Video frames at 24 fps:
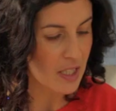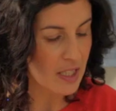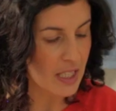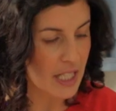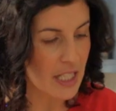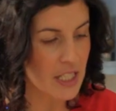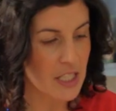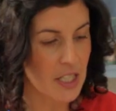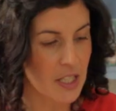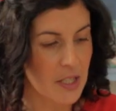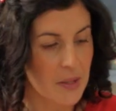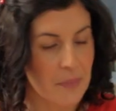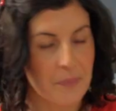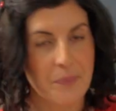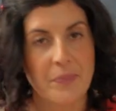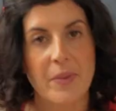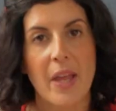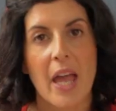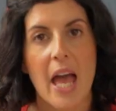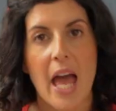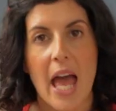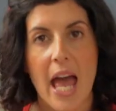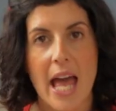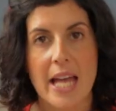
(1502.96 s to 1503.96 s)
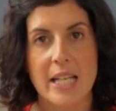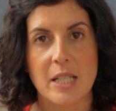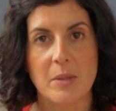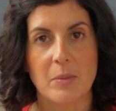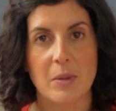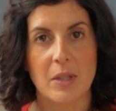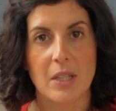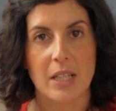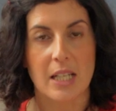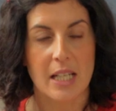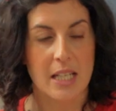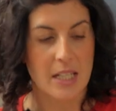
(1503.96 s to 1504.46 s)
glitter,
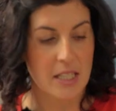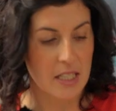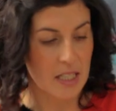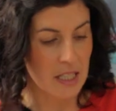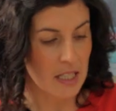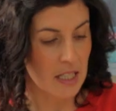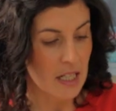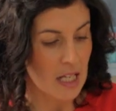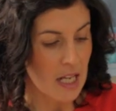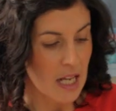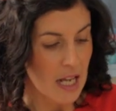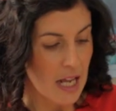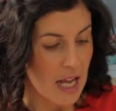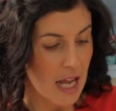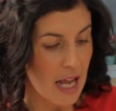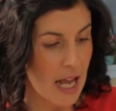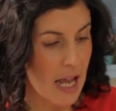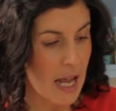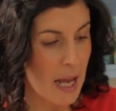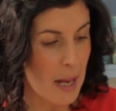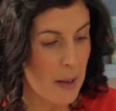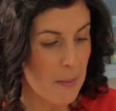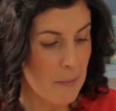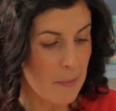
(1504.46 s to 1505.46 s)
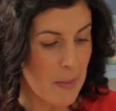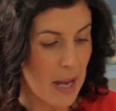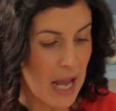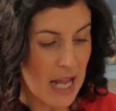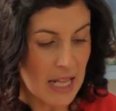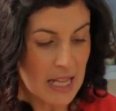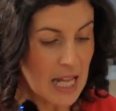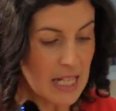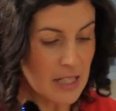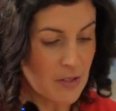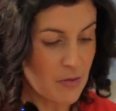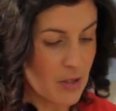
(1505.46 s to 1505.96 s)
edible glitter. And
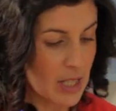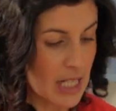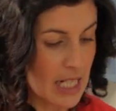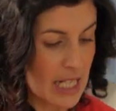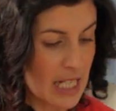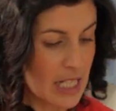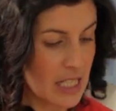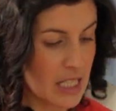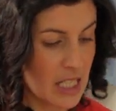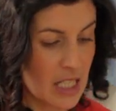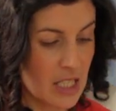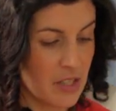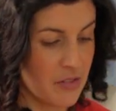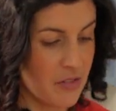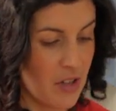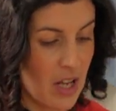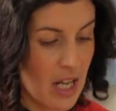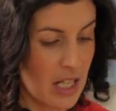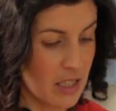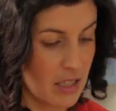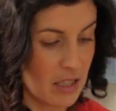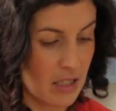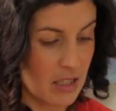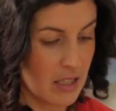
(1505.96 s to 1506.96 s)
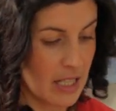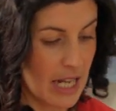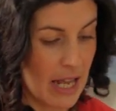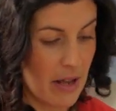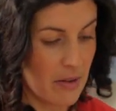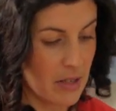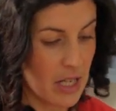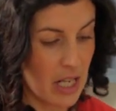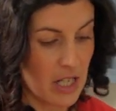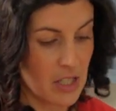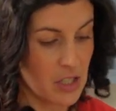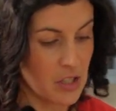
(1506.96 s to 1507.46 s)
that's really easy to find.
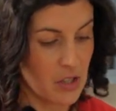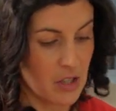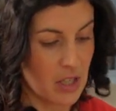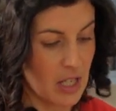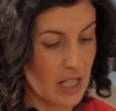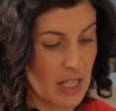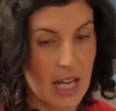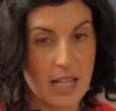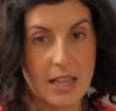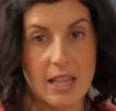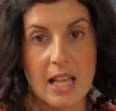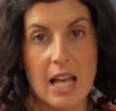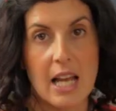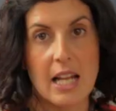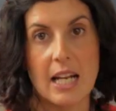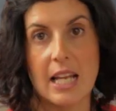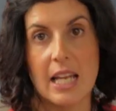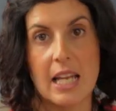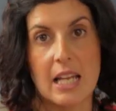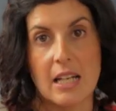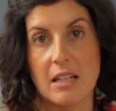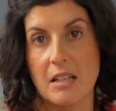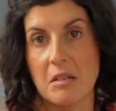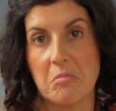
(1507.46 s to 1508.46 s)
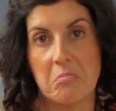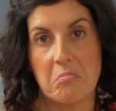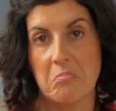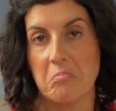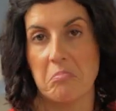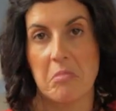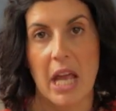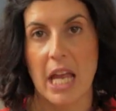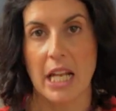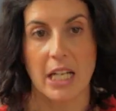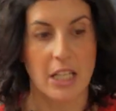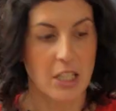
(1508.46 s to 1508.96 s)
Nowadays you can get that in
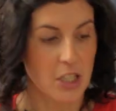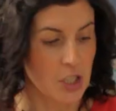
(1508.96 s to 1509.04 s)
any